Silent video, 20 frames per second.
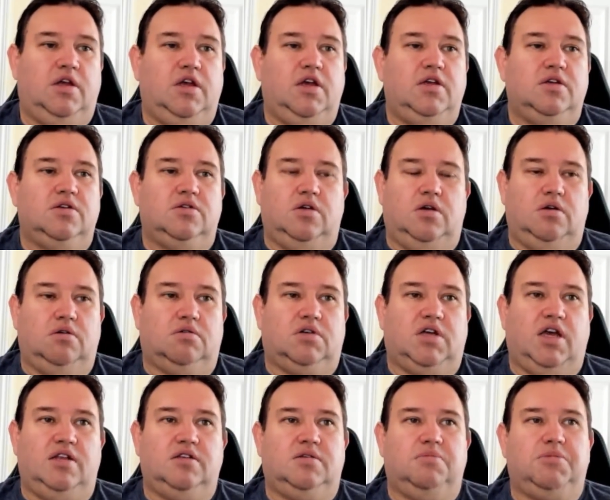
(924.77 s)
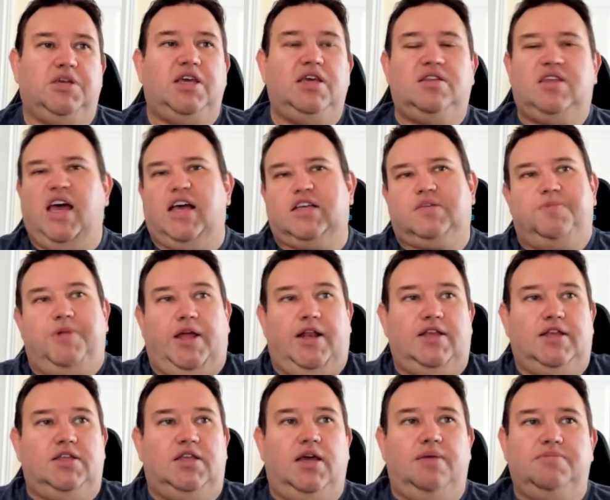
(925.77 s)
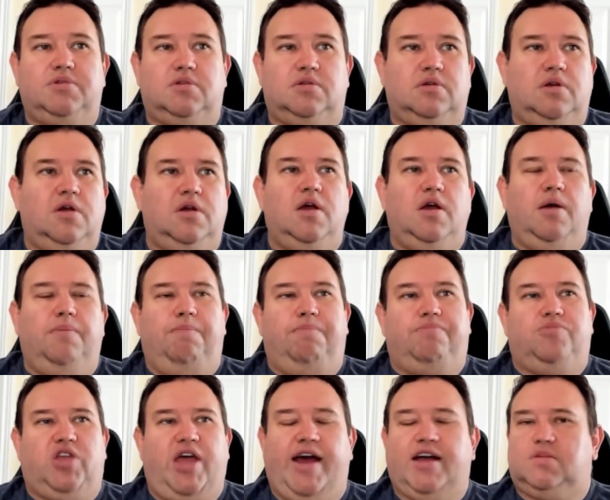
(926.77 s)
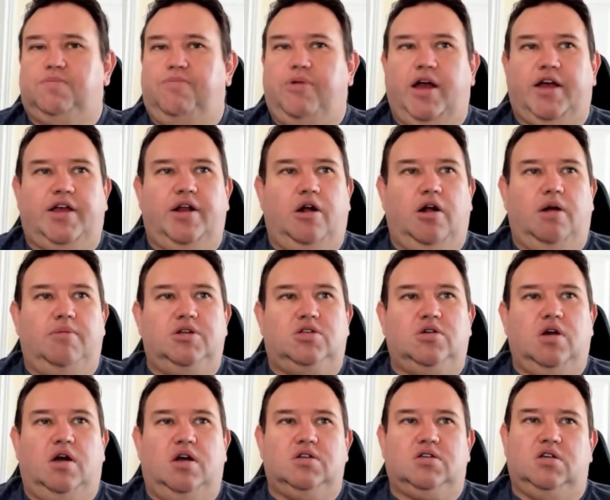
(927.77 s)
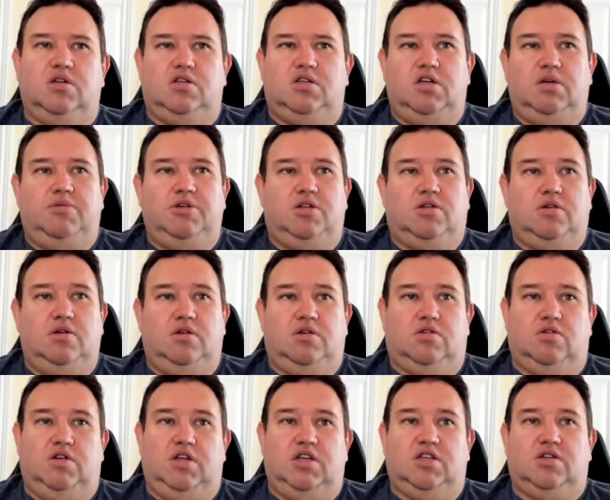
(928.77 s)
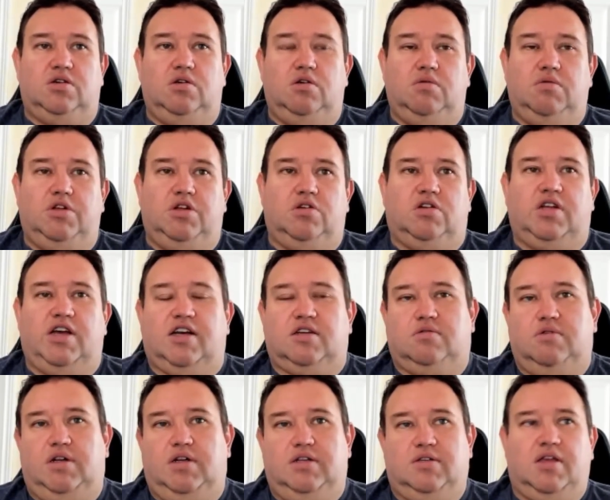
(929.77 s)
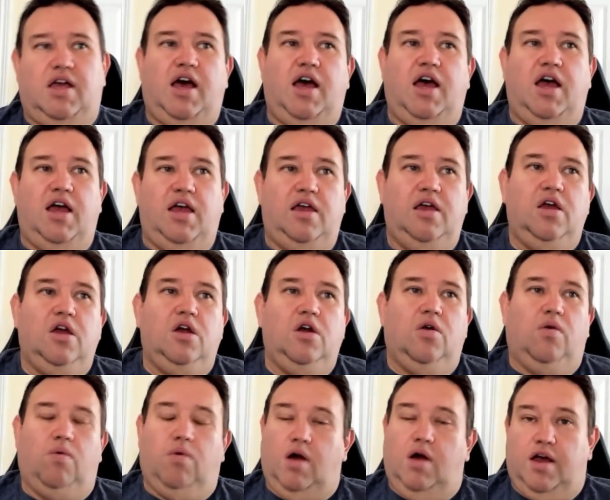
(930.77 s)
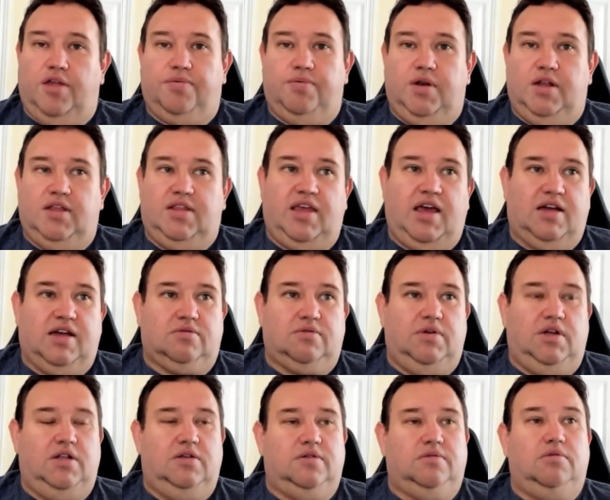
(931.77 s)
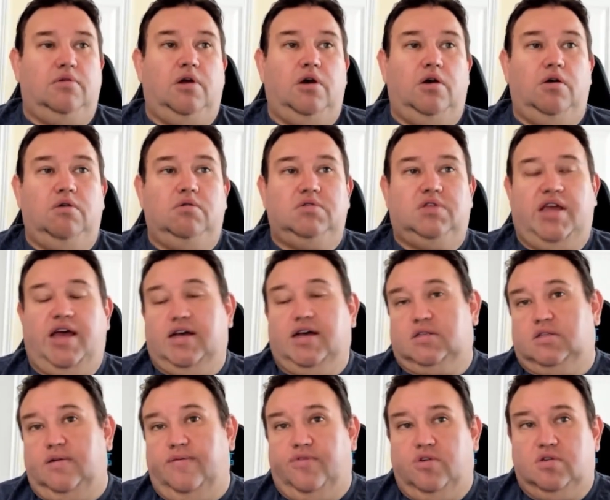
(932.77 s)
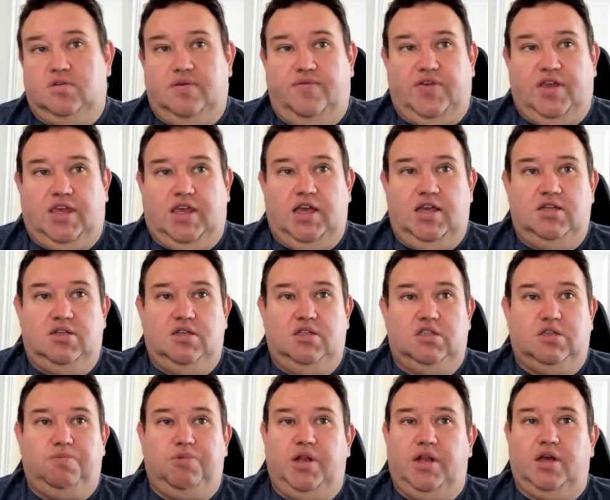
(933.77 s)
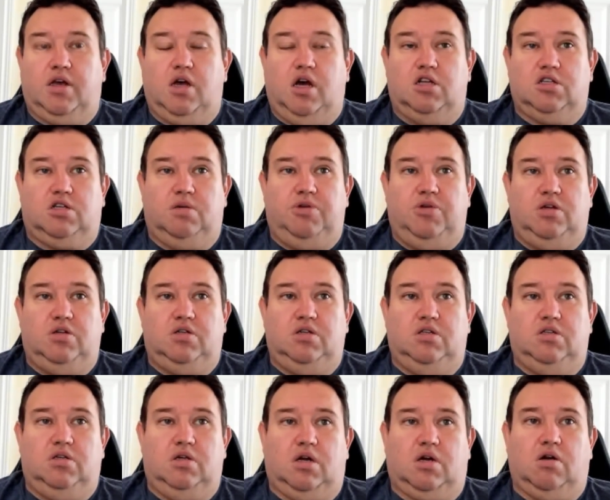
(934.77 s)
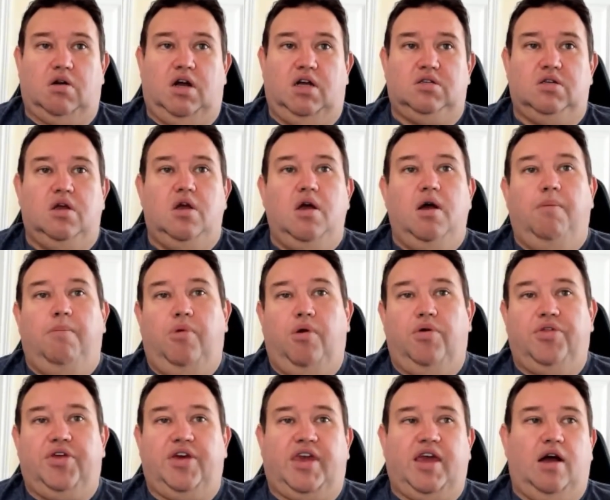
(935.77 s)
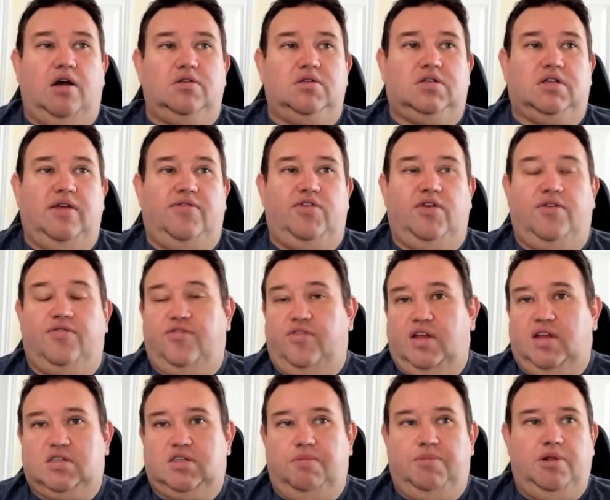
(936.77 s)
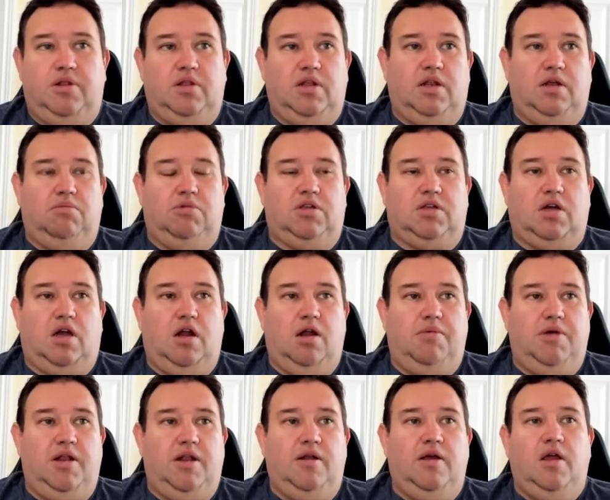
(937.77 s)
So, kind of some key tax planning tips. Tax bracket arbitrage, contribute to a traditional when your tax rate is high, Roth when a tax rate is low, tax diversification, splitting contributions across both accounts gives you flexibility in retirement,